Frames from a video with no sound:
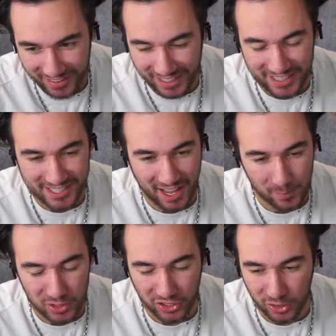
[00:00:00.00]

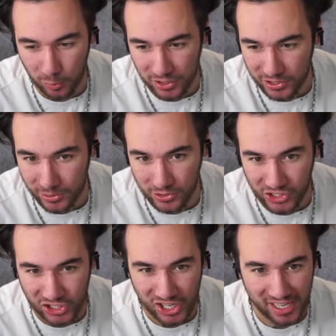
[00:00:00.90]
Gintama's a good one too.
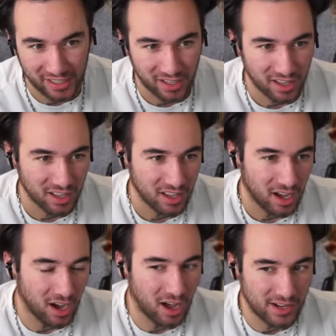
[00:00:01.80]
Shit.
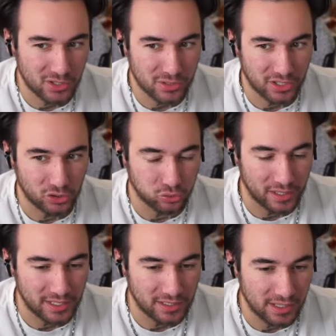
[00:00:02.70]
Oh, this was a
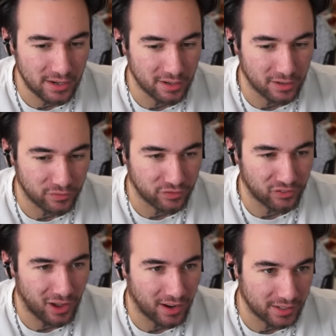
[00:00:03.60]
great year.
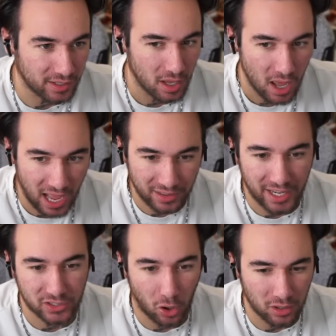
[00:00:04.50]
Fuck. I
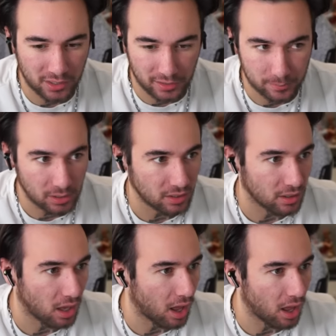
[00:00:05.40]
liked all of them.
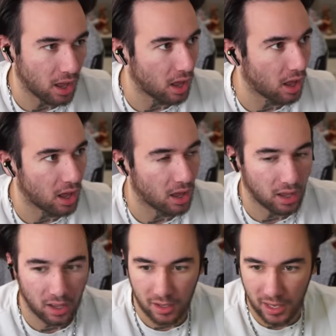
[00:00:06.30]

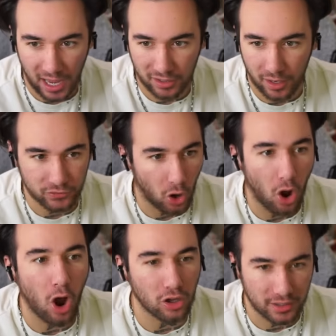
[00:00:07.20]
I loved
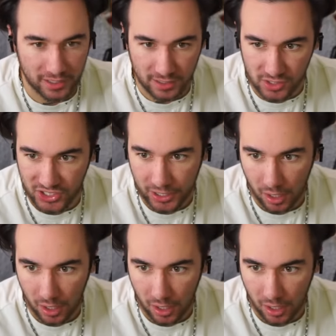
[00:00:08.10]
all of these.